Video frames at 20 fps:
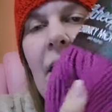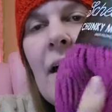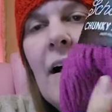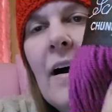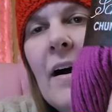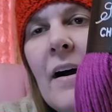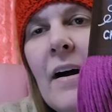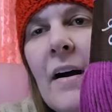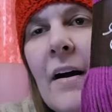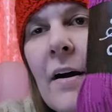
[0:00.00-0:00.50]

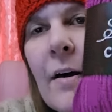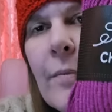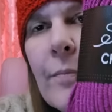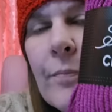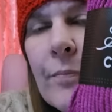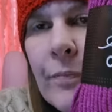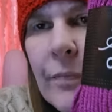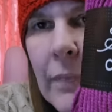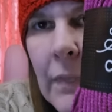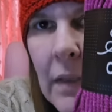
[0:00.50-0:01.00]

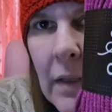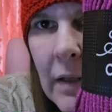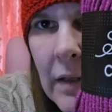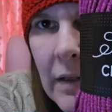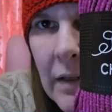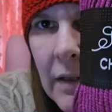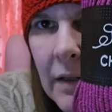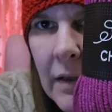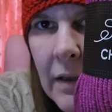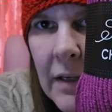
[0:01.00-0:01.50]
Um,
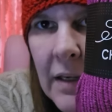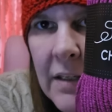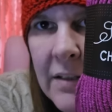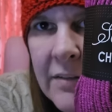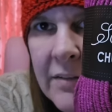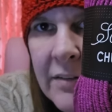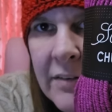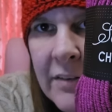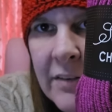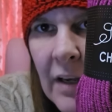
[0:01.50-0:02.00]

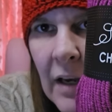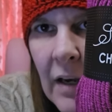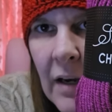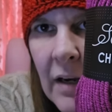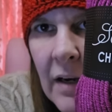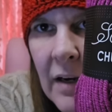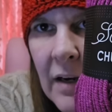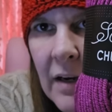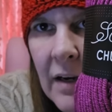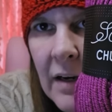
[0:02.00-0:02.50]
it's
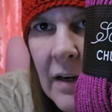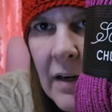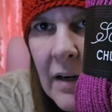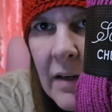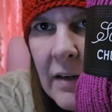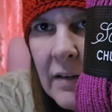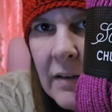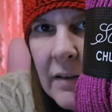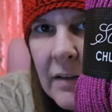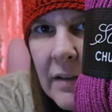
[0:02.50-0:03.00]

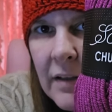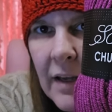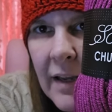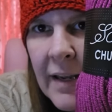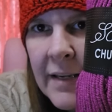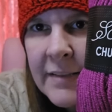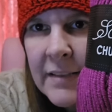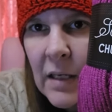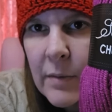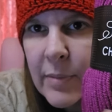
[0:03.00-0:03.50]
uh,
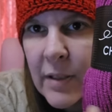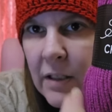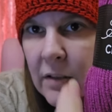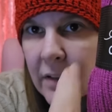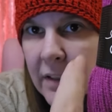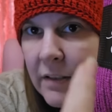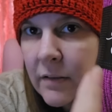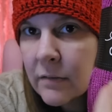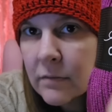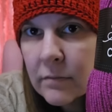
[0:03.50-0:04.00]

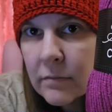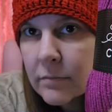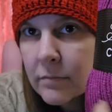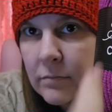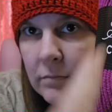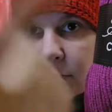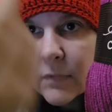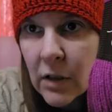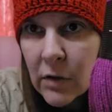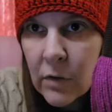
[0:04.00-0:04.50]
anti-peeling
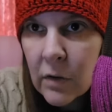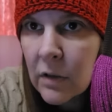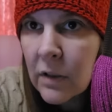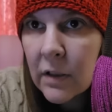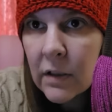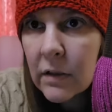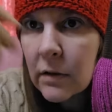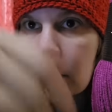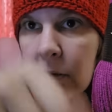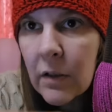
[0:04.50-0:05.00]

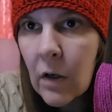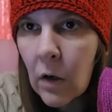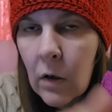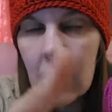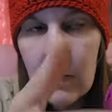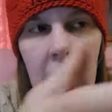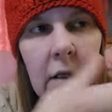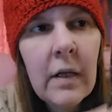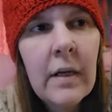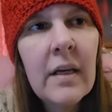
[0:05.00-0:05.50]
acrylic yarn.